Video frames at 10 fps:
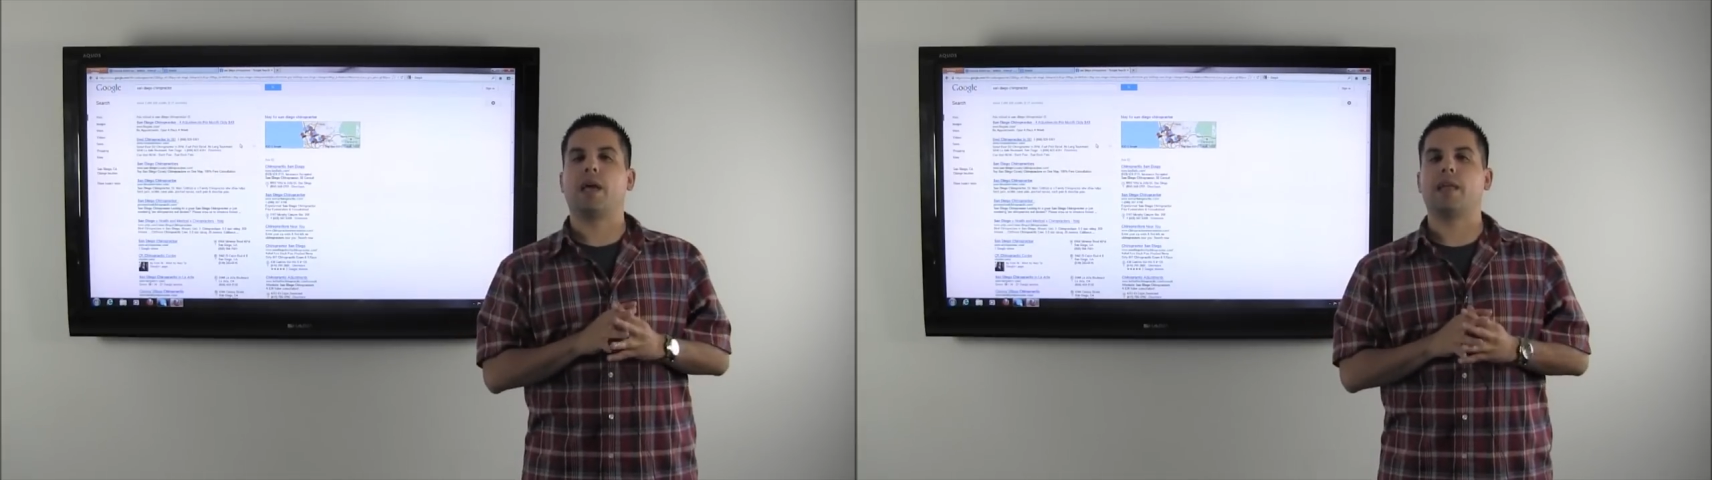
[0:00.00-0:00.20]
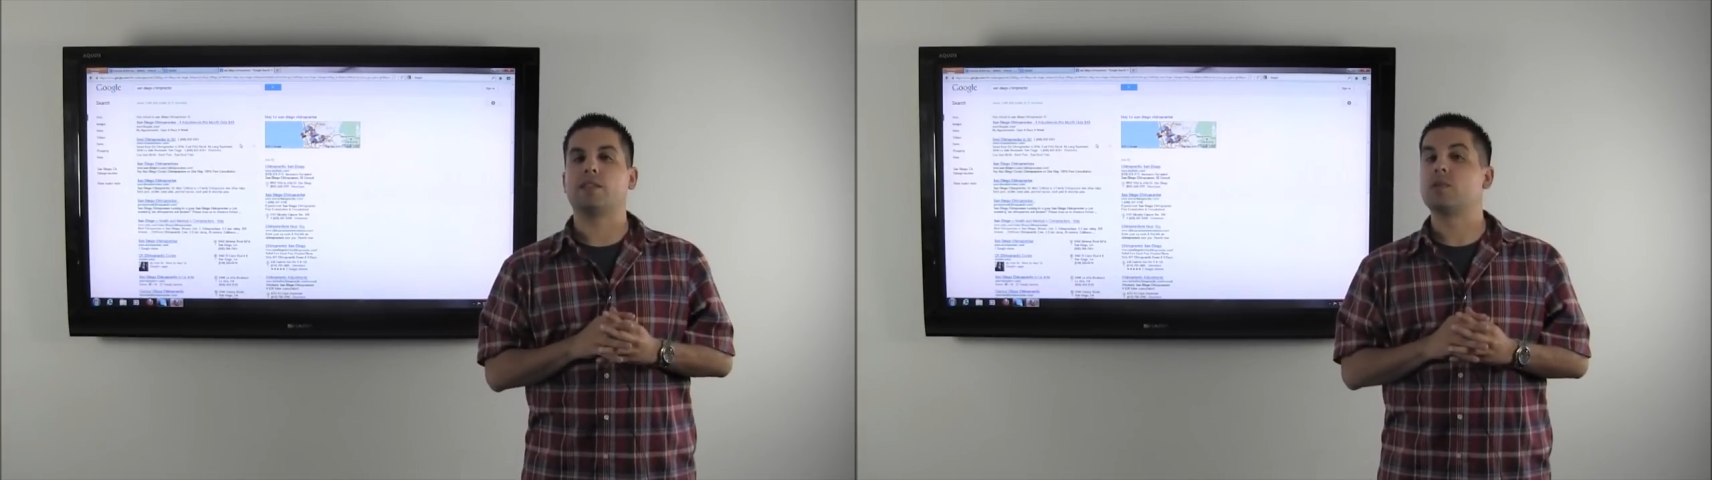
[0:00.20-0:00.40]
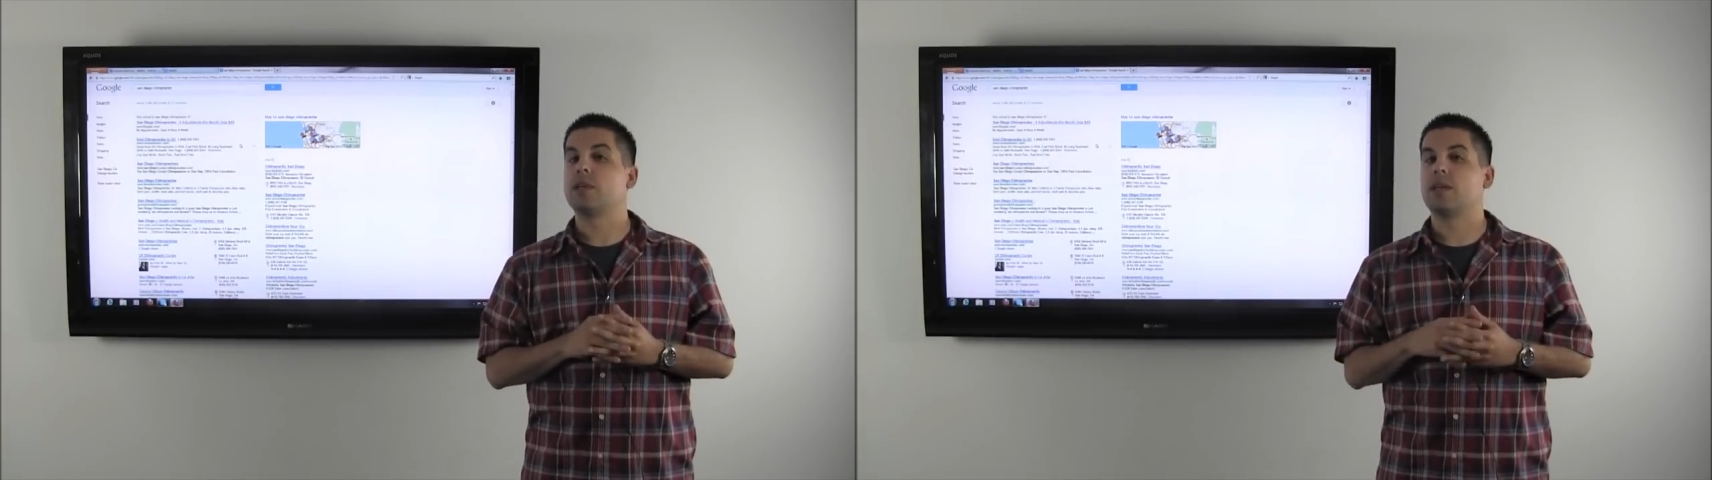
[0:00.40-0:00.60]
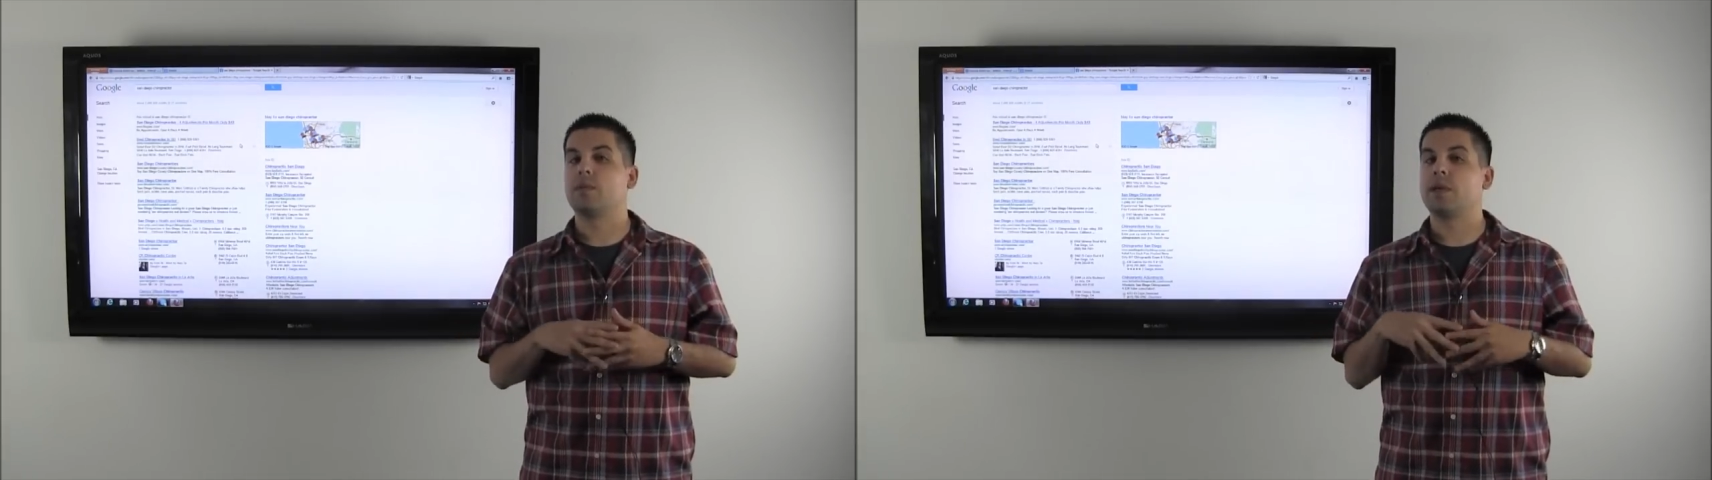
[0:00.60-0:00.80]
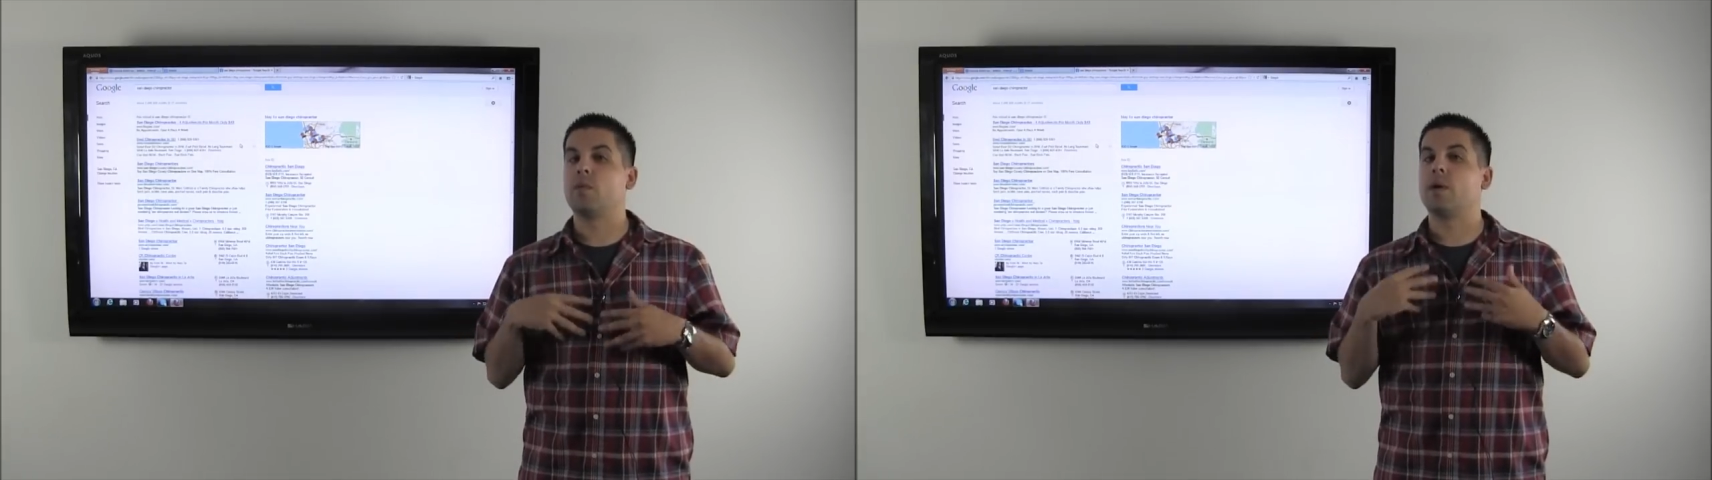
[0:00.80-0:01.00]
and that's really going
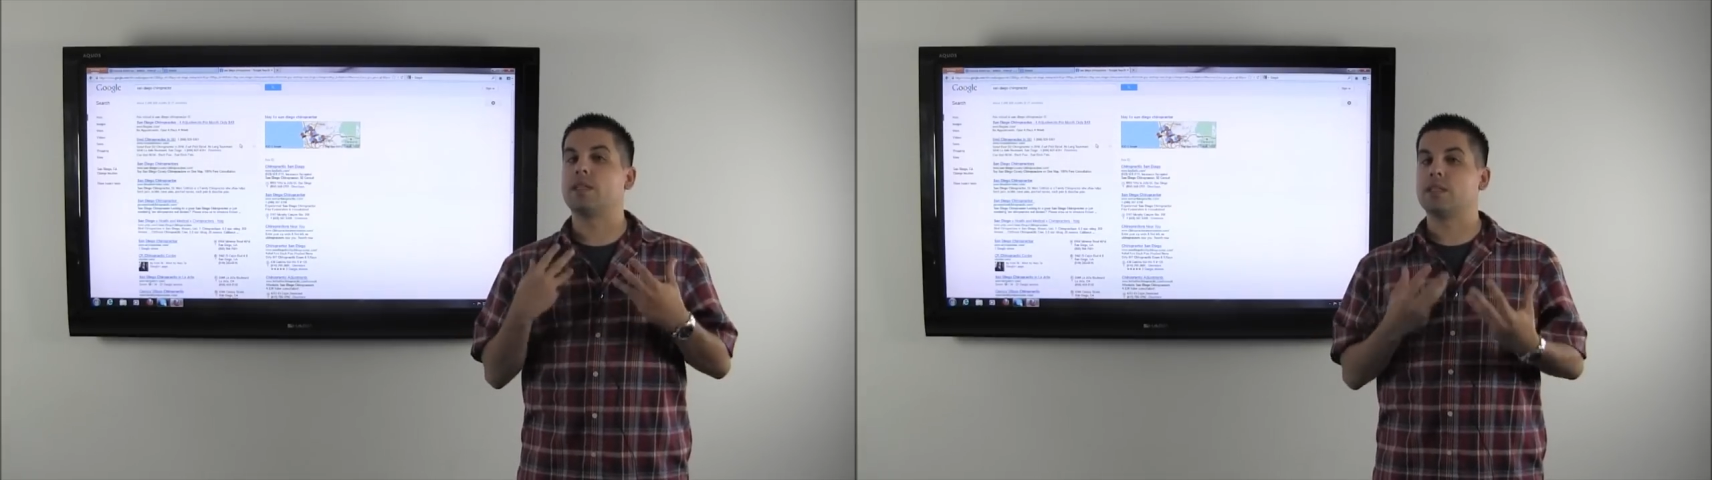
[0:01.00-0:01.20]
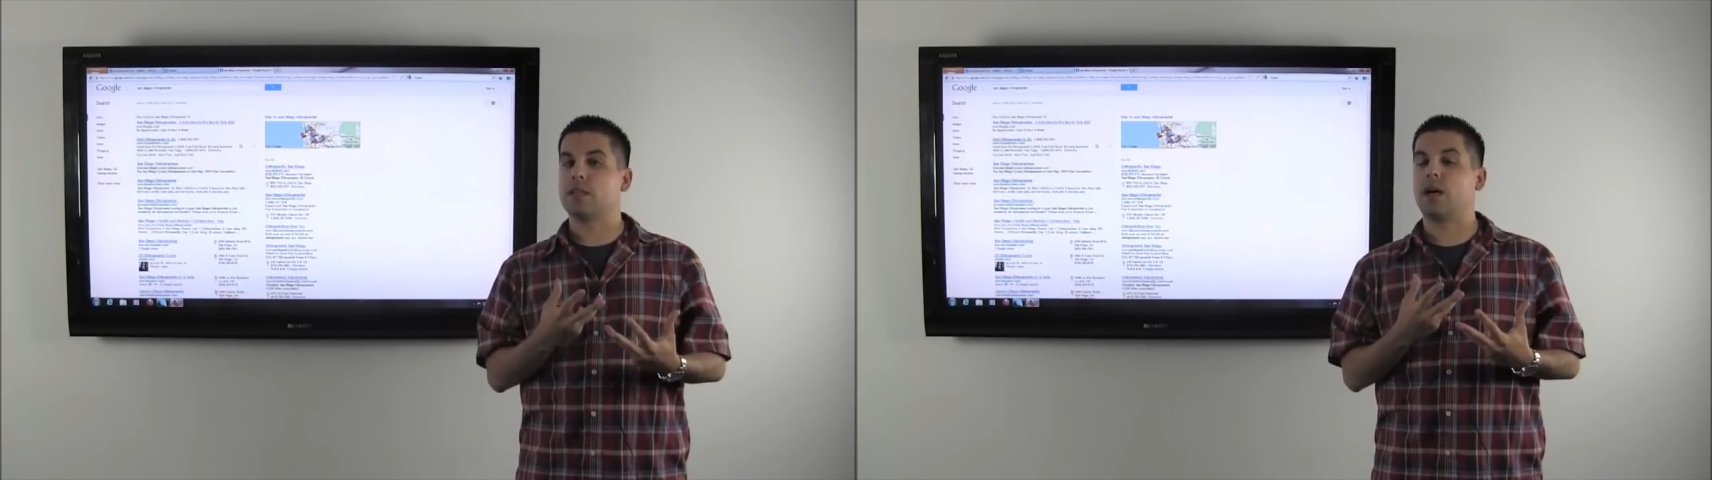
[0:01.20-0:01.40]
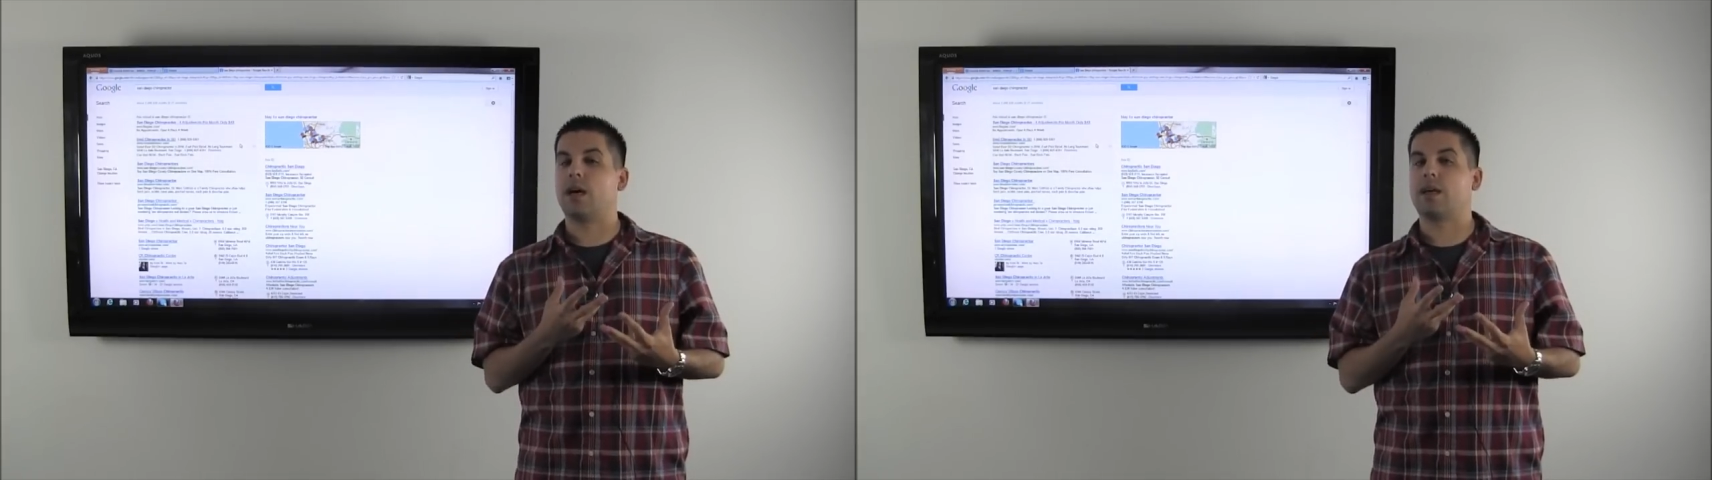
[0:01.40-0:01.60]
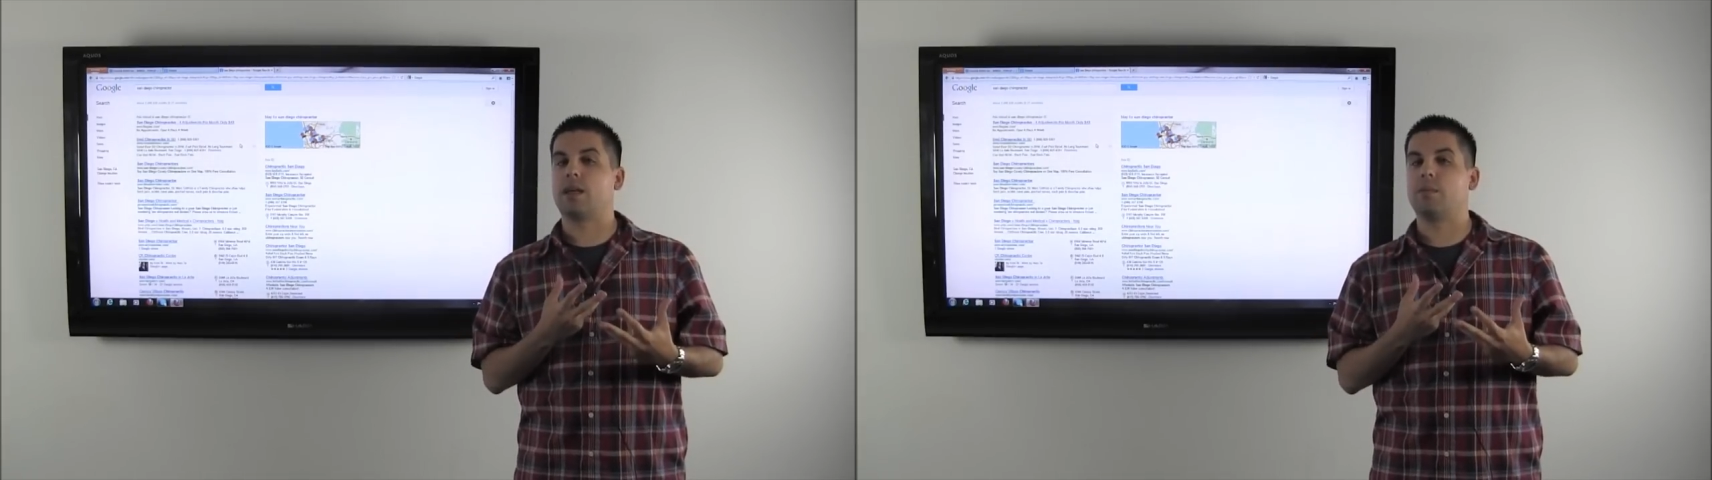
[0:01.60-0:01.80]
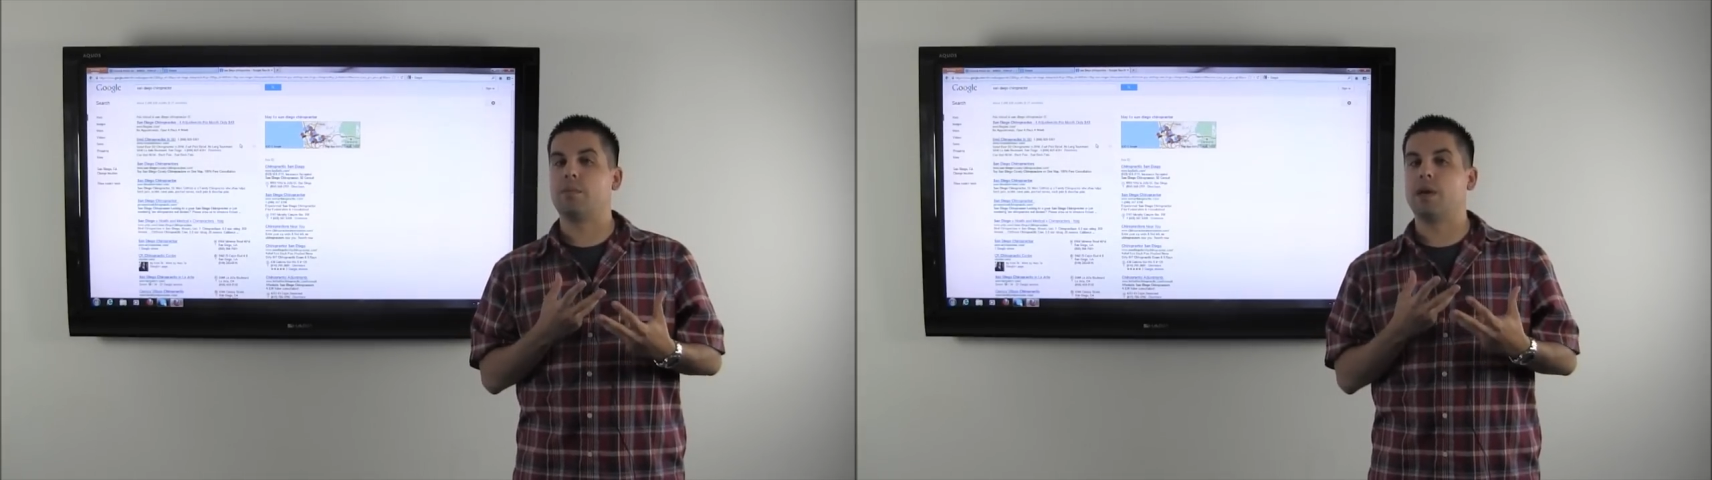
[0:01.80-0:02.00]
to be what's going
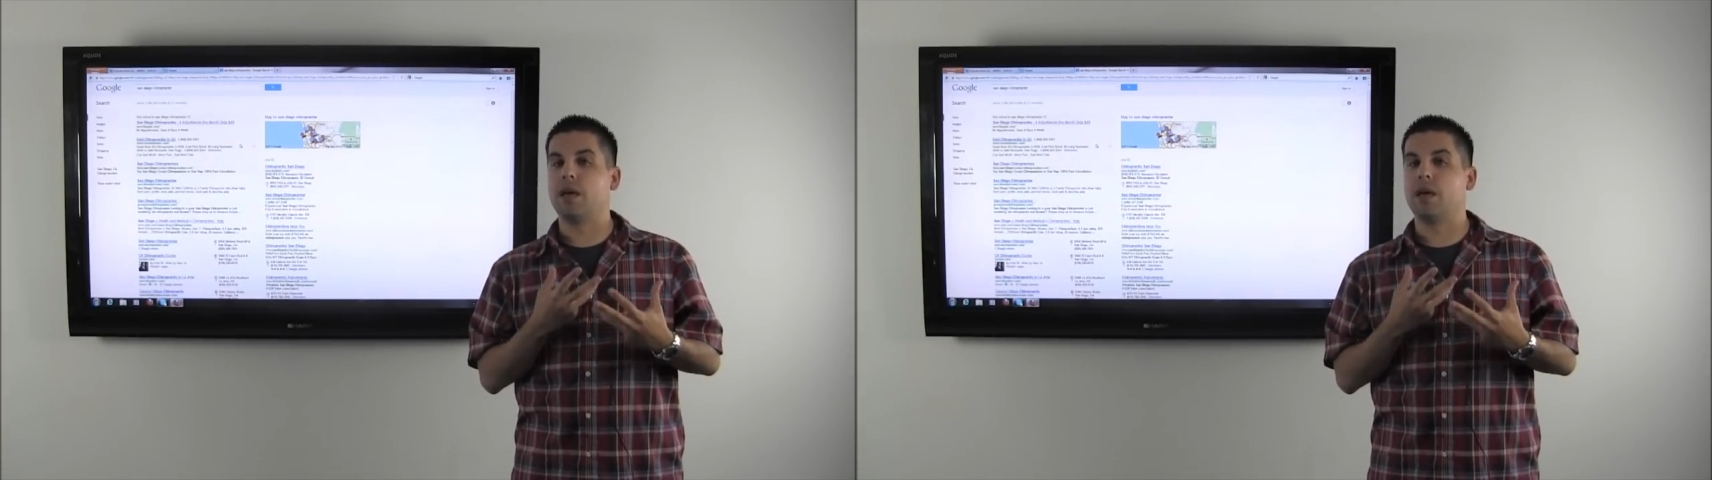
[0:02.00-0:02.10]
to